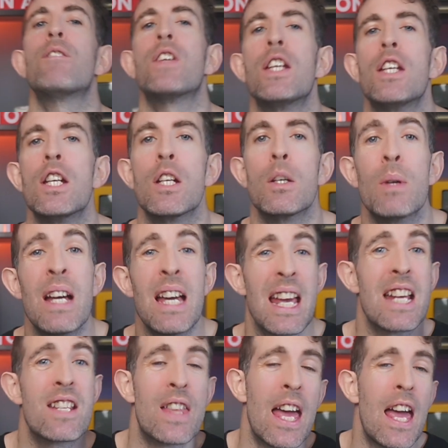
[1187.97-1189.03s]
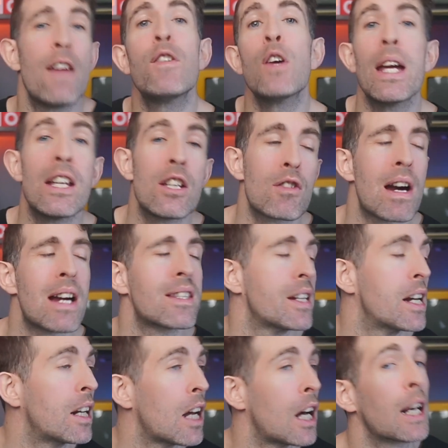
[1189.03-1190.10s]
to you is that if you're interested
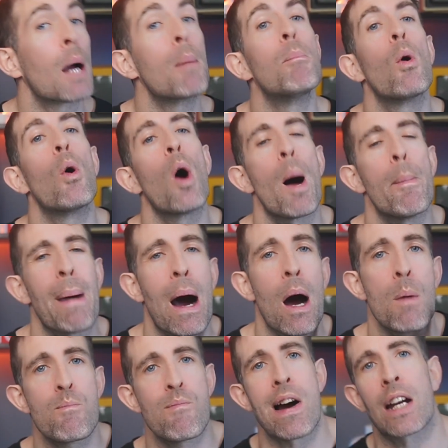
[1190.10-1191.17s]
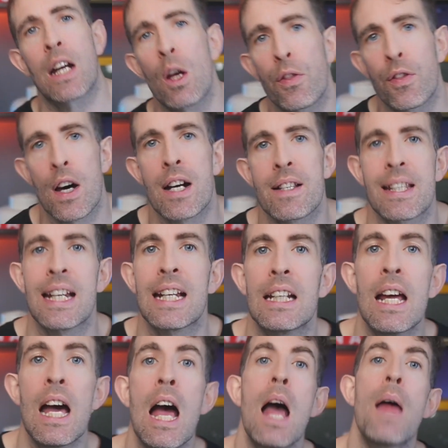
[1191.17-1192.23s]
in learning more about Umbraco 13,
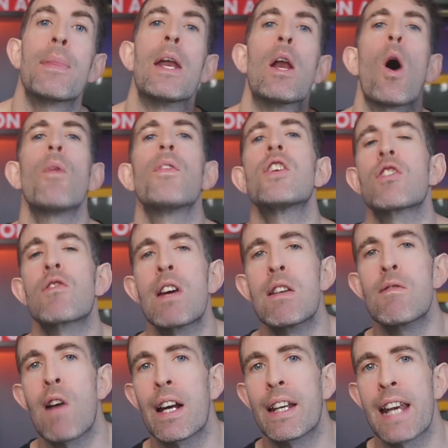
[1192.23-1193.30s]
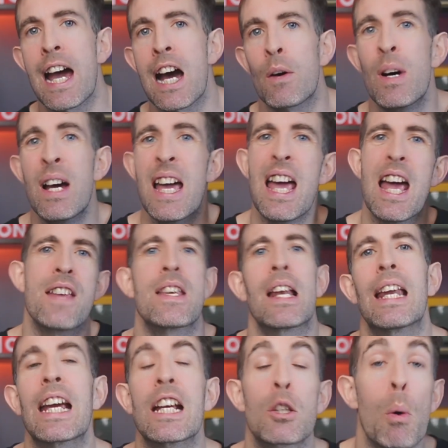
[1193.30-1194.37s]
Then on the screen right now is a
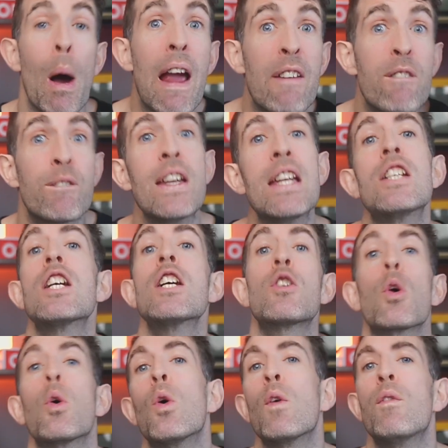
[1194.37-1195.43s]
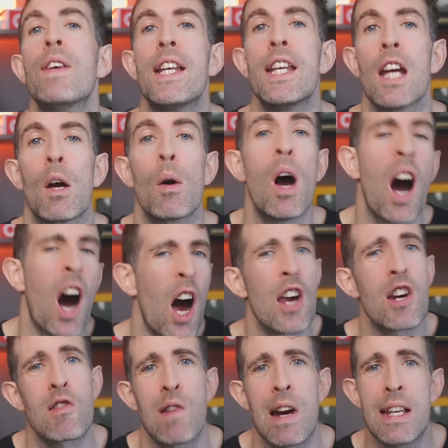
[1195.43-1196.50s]
link to a feature tour video I
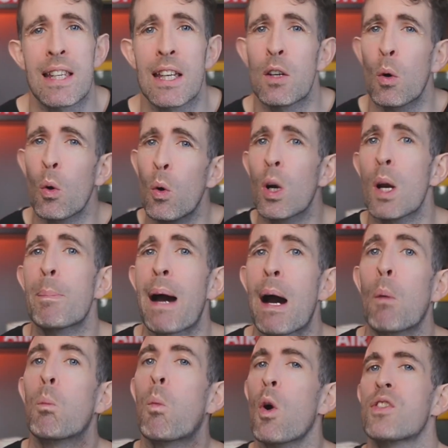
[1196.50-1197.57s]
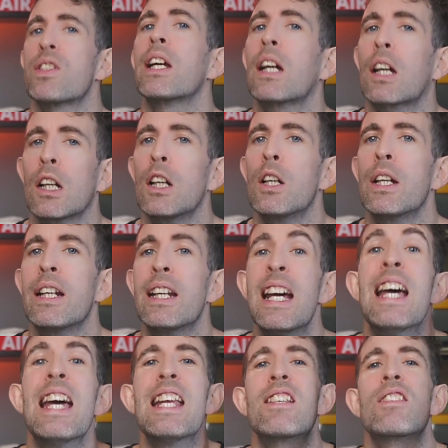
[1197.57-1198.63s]
created all about what's included
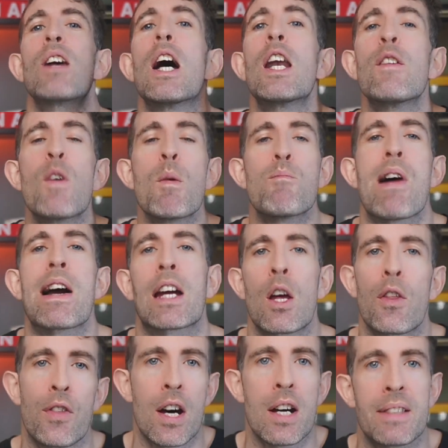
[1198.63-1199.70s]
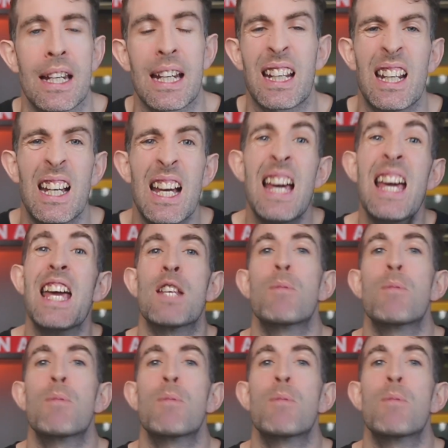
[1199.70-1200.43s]
inside of Umbraco 13. It's